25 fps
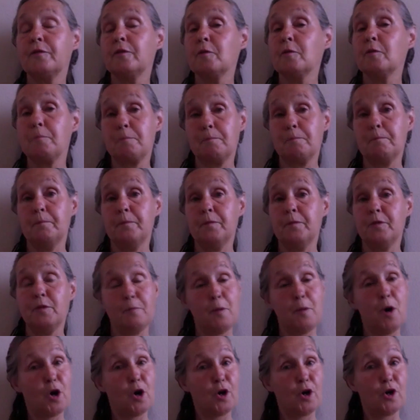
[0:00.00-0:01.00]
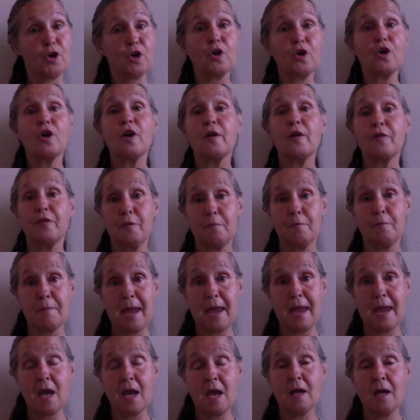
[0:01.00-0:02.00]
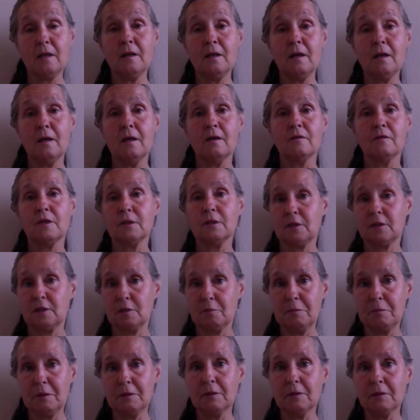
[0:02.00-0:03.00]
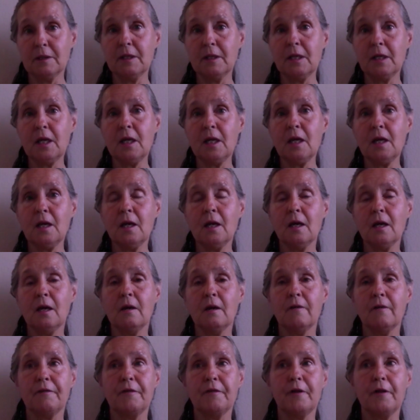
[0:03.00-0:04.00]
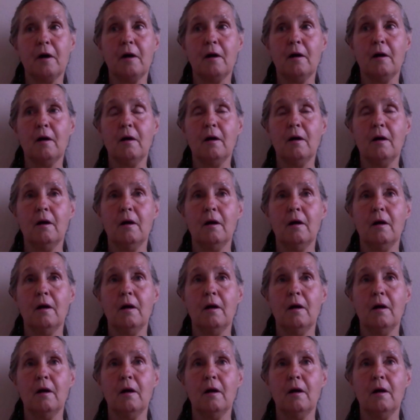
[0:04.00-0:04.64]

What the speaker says: the partner, the man, the stability, the